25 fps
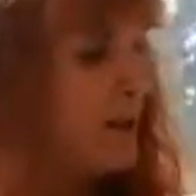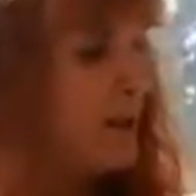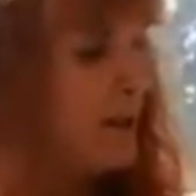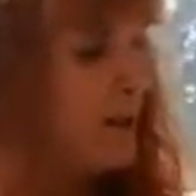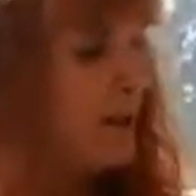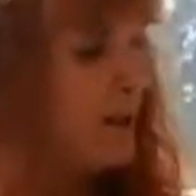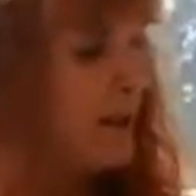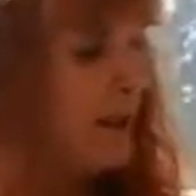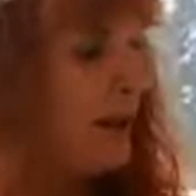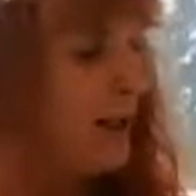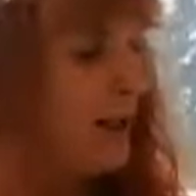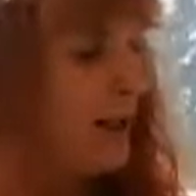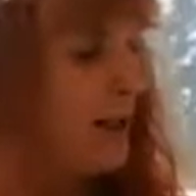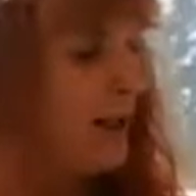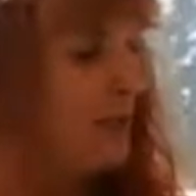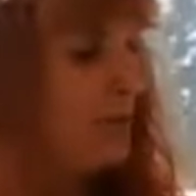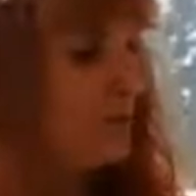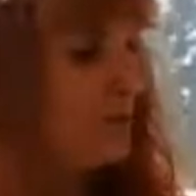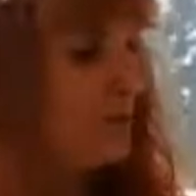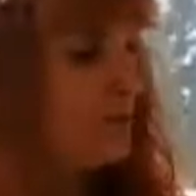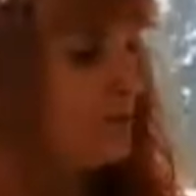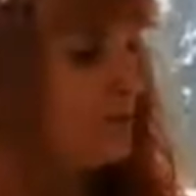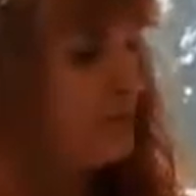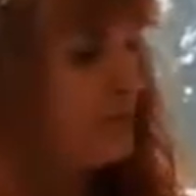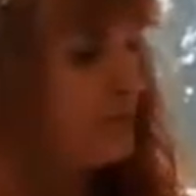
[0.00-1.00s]
But
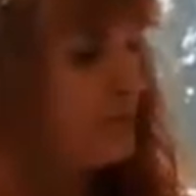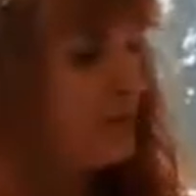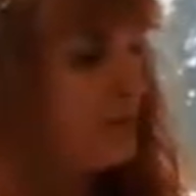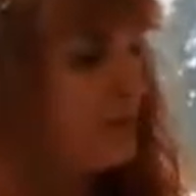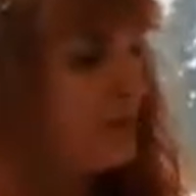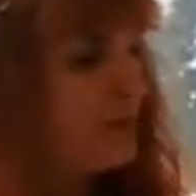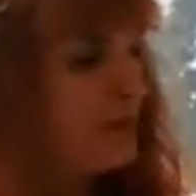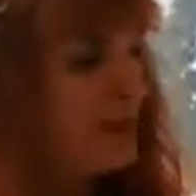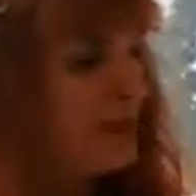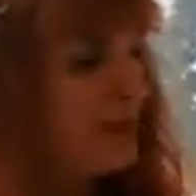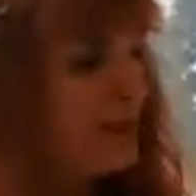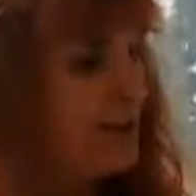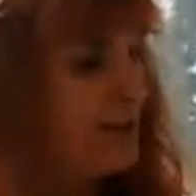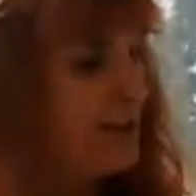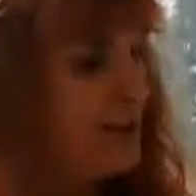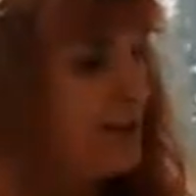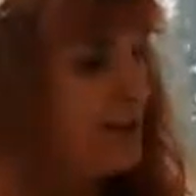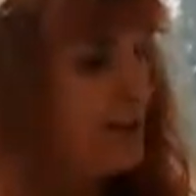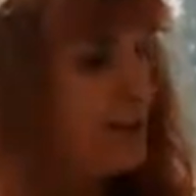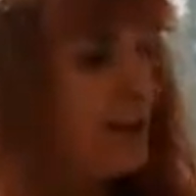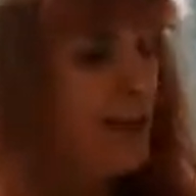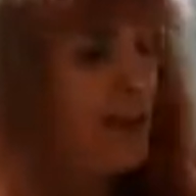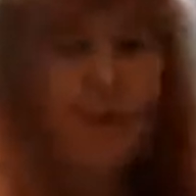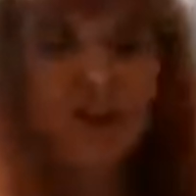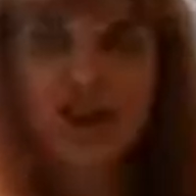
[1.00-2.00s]
this is
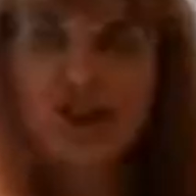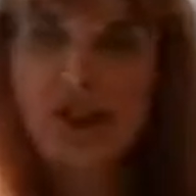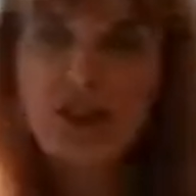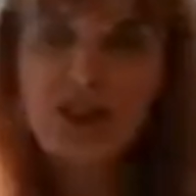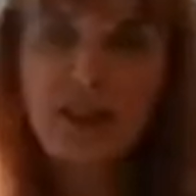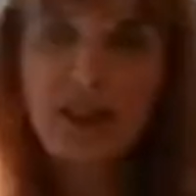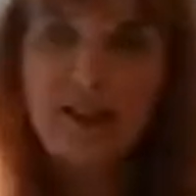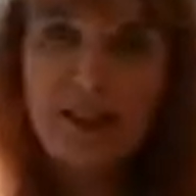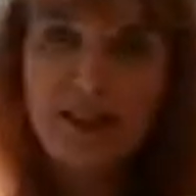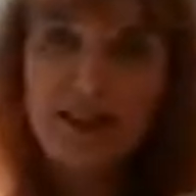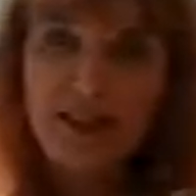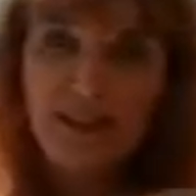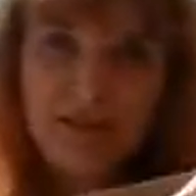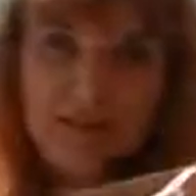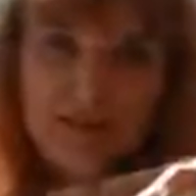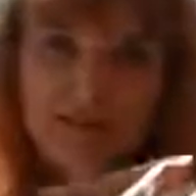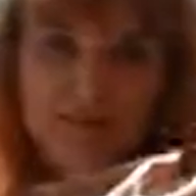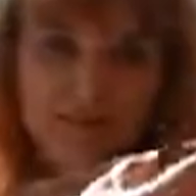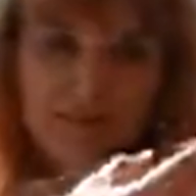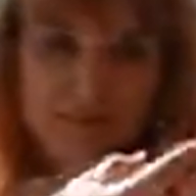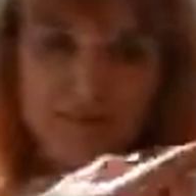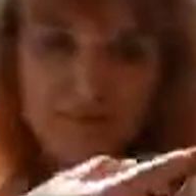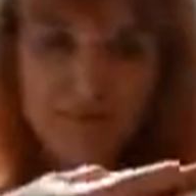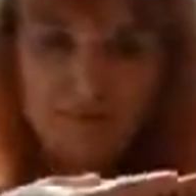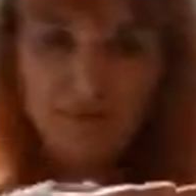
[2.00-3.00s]
actually
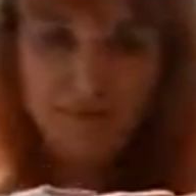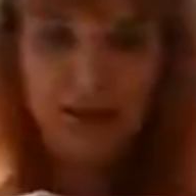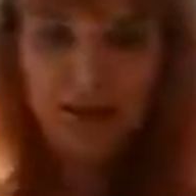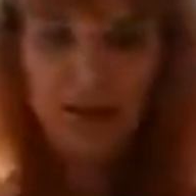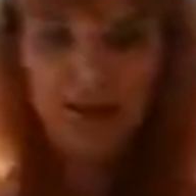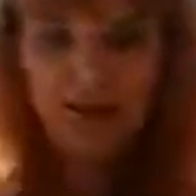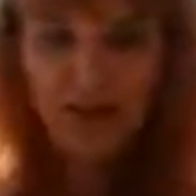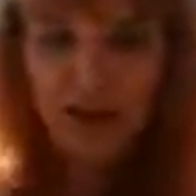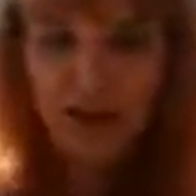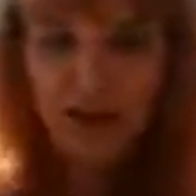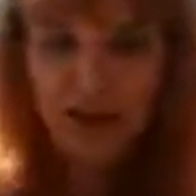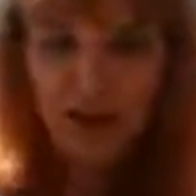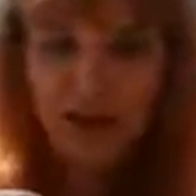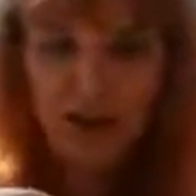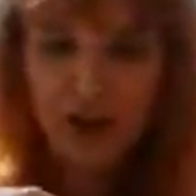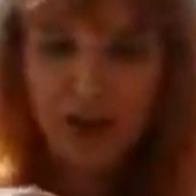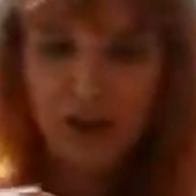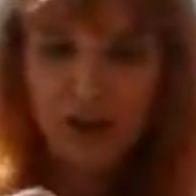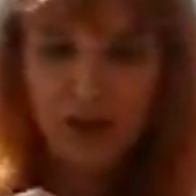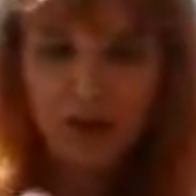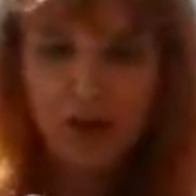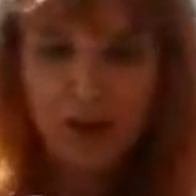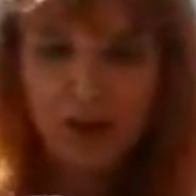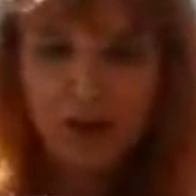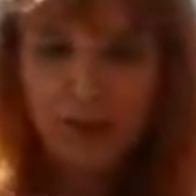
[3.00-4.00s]
makes a
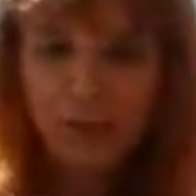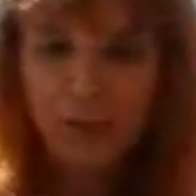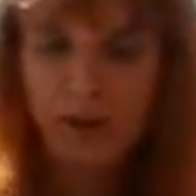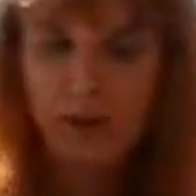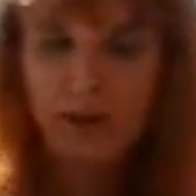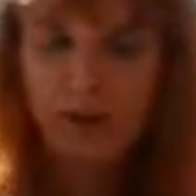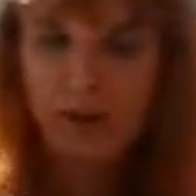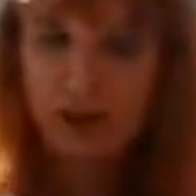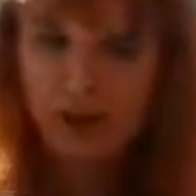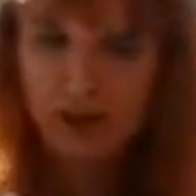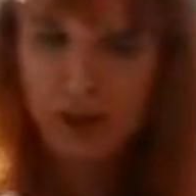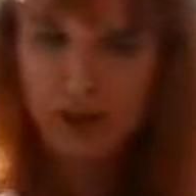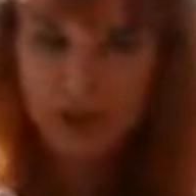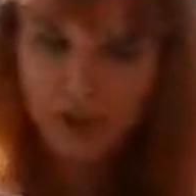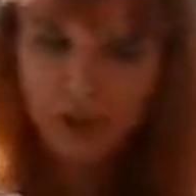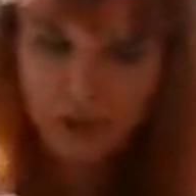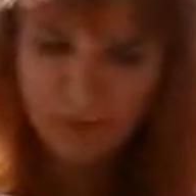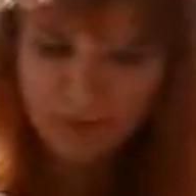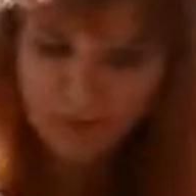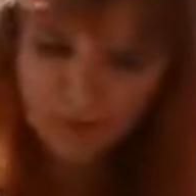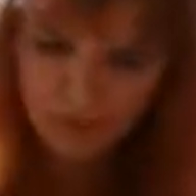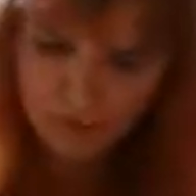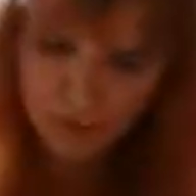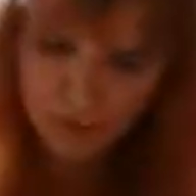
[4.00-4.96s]
cute little picture.